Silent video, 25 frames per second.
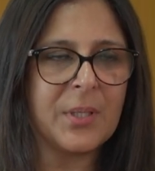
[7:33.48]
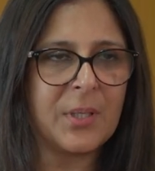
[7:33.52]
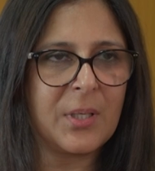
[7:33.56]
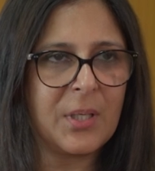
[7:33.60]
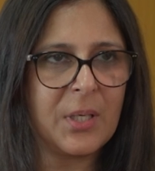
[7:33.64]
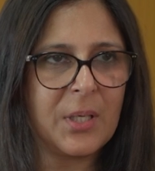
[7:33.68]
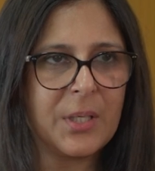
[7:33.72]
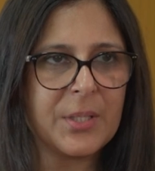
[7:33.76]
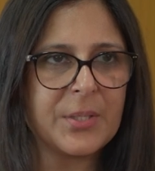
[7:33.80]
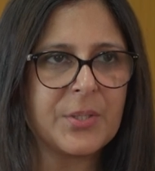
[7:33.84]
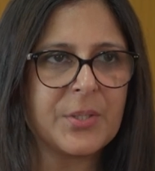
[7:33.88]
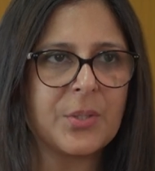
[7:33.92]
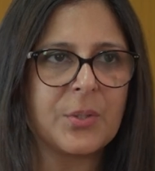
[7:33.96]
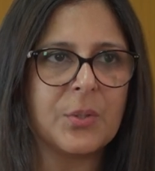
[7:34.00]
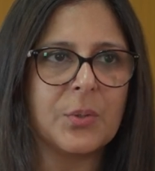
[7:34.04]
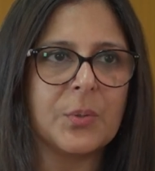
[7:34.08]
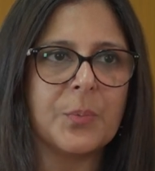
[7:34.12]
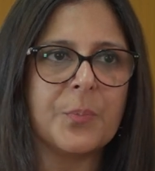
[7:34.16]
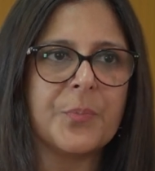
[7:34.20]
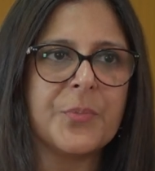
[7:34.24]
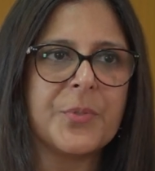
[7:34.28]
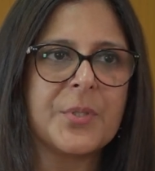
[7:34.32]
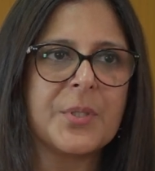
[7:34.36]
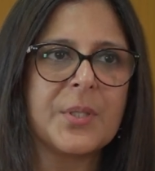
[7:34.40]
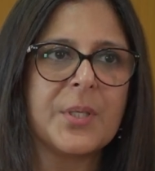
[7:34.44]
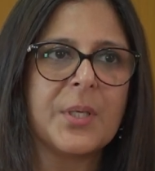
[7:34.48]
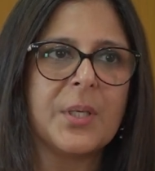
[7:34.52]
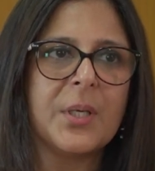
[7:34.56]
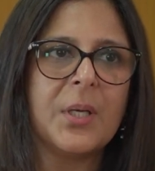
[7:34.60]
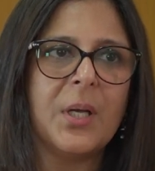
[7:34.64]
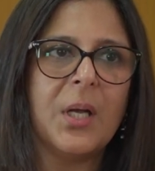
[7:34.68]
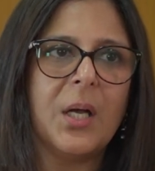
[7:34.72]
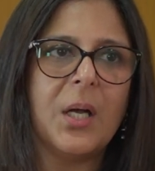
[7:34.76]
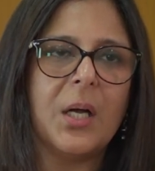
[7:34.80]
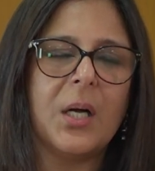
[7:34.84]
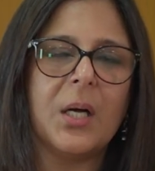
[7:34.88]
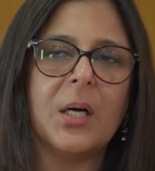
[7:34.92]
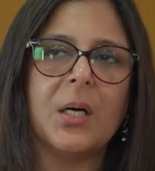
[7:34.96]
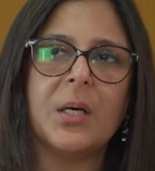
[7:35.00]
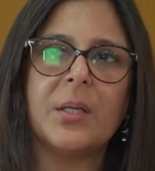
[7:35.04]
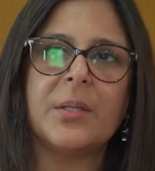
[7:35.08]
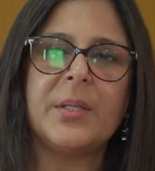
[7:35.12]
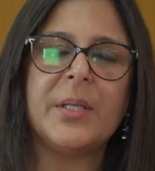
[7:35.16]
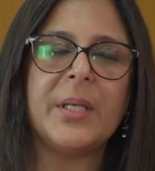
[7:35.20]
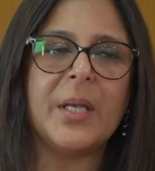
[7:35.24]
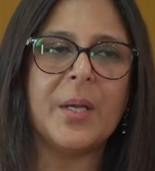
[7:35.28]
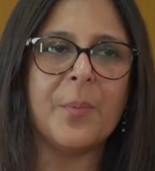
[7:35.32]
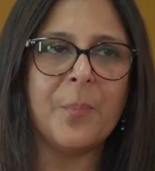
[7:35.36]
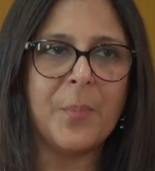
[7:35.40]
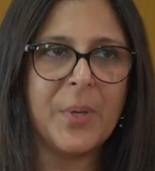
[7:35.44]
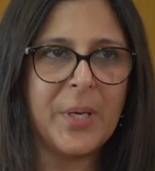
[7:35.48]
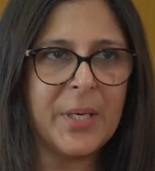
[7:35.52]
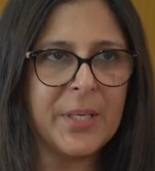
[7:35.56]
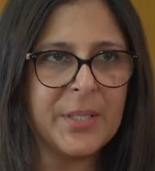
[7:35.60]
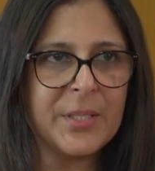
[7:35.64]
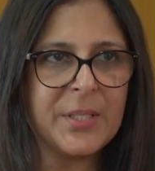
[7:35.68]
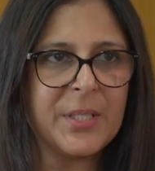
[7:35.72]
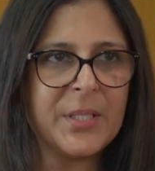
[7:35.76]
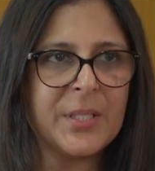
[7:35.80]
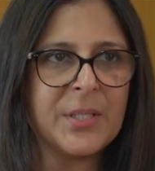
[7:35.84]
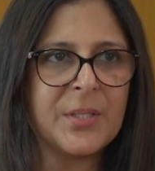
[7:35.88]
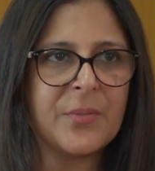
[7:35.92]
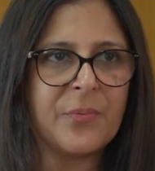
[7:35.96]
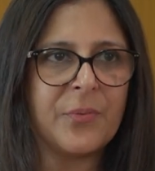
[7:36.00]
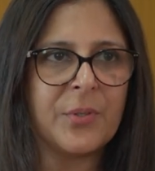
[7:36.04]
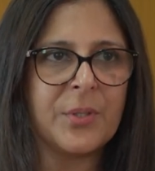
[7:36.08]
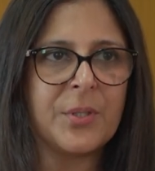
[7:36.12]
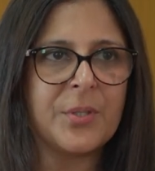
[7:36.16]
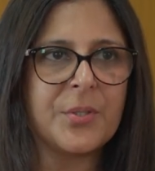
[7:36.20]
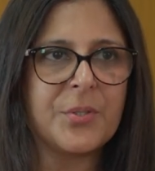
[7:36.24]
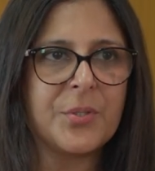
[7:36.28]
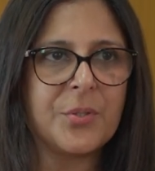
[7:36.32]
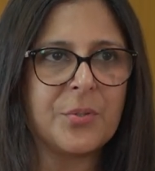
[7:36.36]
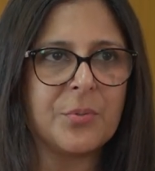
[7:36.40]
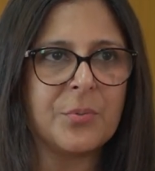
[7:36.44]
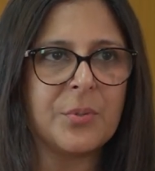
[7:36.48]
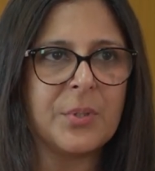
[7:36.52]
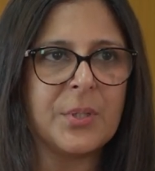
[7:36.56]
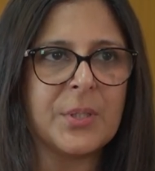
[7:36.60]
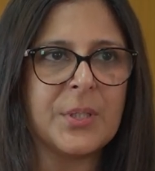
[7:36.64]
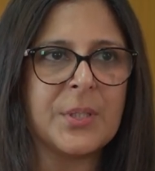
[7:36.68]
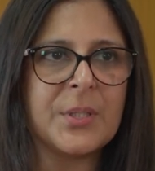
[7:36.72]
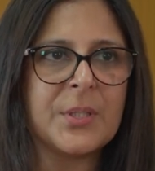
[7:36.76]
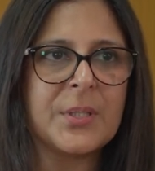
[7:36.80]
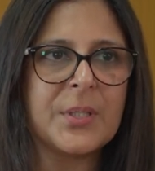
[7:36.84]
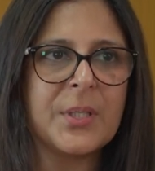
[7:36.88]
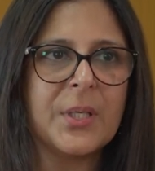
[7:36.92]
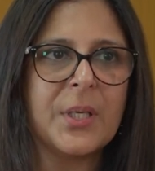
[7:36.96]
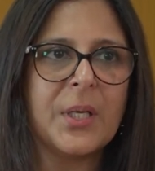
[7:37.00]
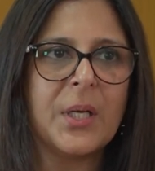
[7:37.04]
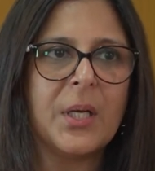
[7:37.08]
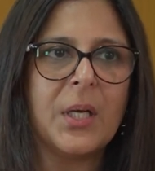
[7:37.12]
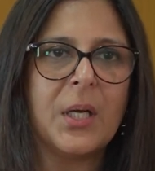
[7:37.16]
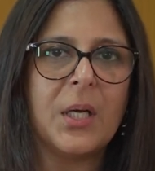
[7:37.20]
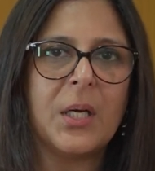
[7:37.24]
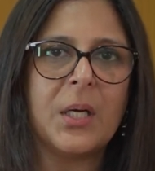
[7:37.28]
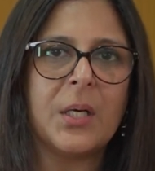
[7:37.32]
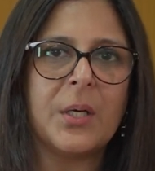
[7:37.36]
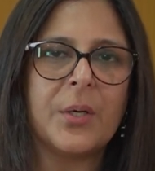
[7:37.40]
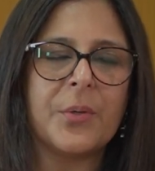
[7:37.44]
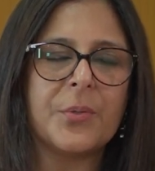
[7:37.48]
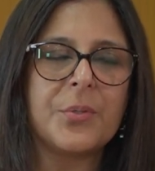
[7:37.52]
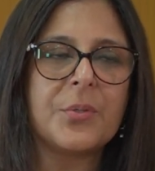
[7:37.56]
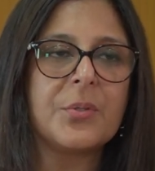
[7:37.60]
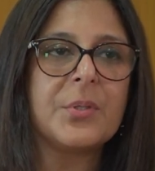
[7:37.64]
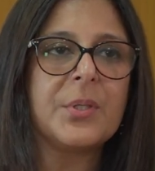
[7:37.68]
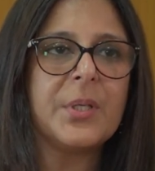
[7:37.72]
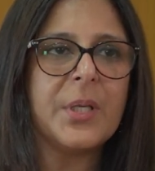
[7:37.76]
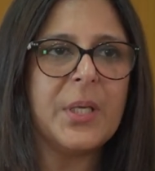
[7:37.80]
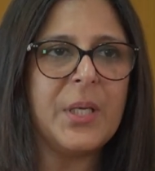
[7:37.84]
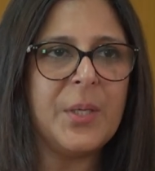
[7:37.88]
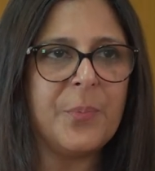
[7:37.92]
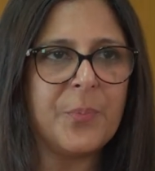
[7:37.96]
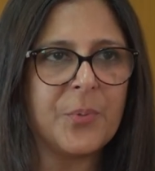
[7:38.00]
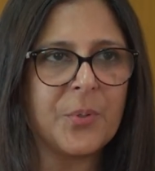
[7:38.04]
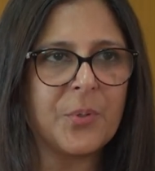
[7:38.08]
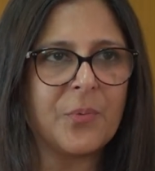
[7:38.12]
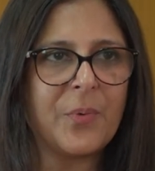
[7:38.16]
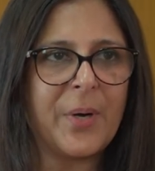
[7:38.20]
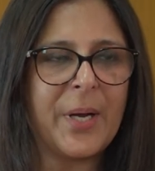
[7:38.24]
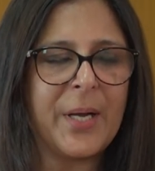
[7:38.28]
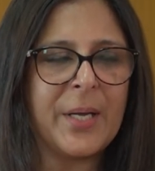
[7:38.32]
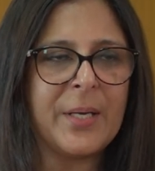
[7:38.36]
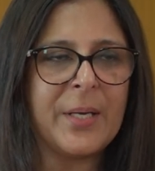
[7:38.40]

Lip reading: classrooms, the amenities for the students, to really provide